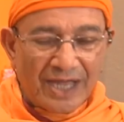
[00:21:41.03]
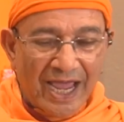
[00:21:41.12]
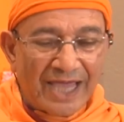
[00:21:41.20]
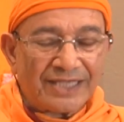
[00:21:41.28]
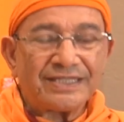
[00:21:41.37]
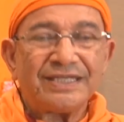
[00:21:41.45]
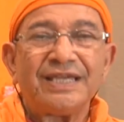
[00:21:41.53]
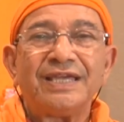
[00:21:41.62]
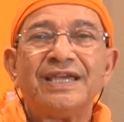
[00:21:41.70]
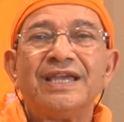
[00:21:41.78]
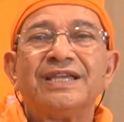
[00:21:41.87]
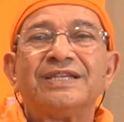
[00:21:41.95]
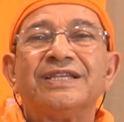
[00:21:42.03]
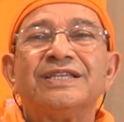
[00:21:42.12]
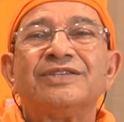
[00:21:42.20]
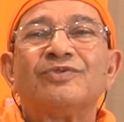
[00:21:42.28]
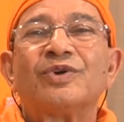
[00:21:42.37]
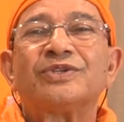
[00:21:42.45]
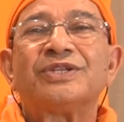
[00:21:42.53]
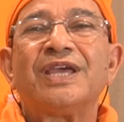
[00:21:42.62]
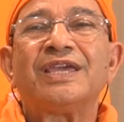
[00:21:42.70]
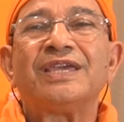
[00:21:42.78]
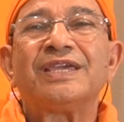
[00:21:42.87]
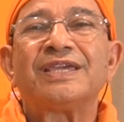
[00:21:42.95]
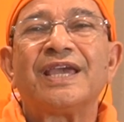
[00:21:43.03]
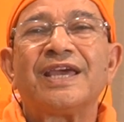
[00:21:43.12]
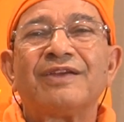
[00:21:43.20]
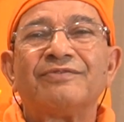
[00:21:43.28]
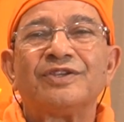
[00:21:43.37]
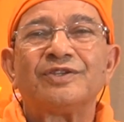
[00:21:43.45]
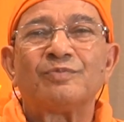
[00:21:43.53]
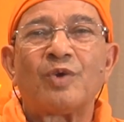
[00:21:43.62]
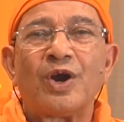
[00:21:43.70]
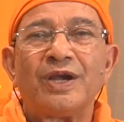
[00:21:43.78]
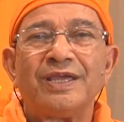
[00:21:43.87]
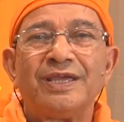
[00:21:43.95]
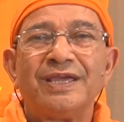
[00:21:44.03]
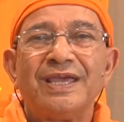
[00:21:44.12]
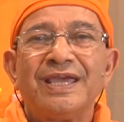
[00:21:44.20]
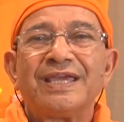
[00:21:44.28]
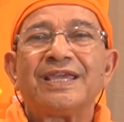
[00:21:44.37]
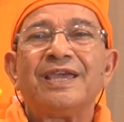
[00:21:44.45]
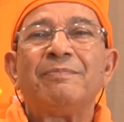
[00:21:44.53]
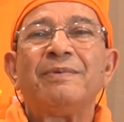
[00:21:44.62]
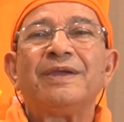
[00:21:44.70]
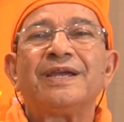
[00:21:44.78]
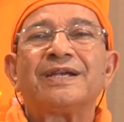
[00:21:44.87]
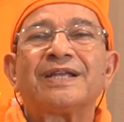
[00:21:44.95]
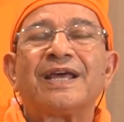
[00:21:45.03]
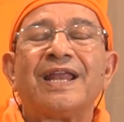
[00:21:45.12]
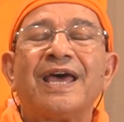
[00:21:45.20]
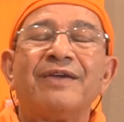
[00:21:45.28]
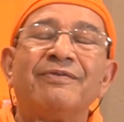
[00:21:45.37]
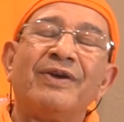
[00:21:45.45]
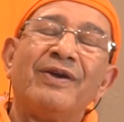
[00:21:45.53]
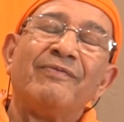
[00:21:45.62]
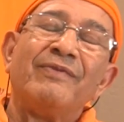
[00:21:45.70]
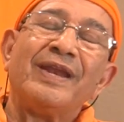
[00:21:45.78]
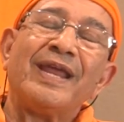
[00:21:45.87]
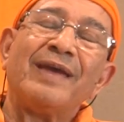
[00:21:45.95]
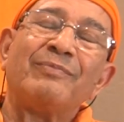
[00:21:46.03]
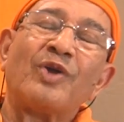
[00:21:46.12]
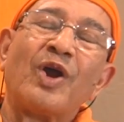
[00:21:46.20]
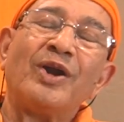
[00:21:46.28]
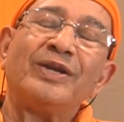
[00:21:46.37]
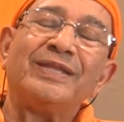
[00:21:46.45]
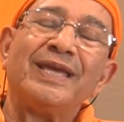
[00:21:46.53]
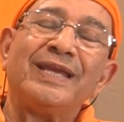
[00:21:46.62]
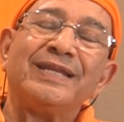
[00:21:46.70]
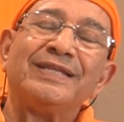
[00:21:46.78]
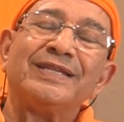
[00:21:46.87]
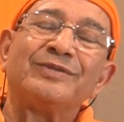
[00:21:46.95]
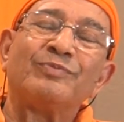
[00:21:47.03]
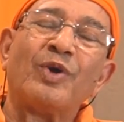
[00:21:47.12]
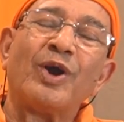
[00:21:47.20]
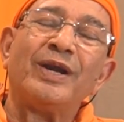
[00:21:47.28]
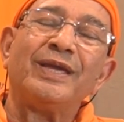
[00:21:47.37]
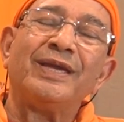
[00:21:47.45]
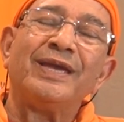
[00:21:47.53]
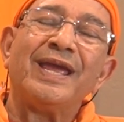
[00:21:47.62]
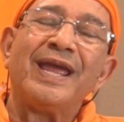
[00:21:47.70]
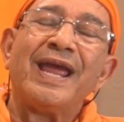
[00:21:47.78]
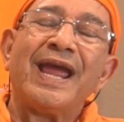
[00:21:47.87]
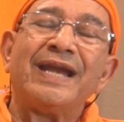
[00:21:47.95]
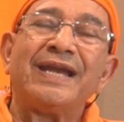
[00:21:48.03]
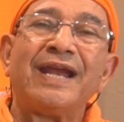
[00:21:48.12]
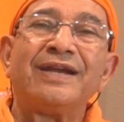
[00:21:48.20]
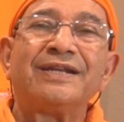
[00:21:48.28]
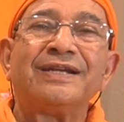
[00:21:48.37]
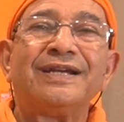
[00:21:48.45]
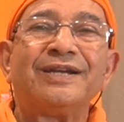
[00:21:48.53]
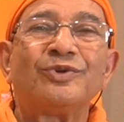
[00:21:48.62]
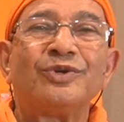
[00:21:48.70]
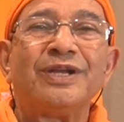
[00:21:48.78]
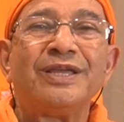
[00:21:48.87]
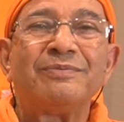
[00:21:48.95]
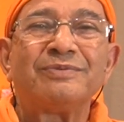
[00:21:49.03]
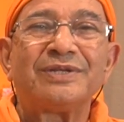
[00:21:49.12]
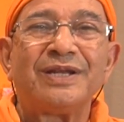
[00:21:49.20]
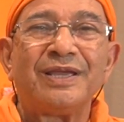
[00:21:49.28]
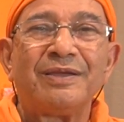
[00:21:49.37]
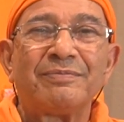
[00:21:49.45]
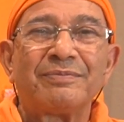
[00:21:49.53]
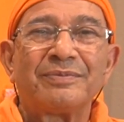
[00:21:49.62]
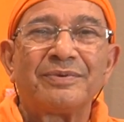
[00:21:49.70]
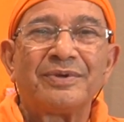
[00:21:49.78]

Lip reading: I see she was taking care of this body, keeping it alive when I am not there in this body and enter into deep sleep.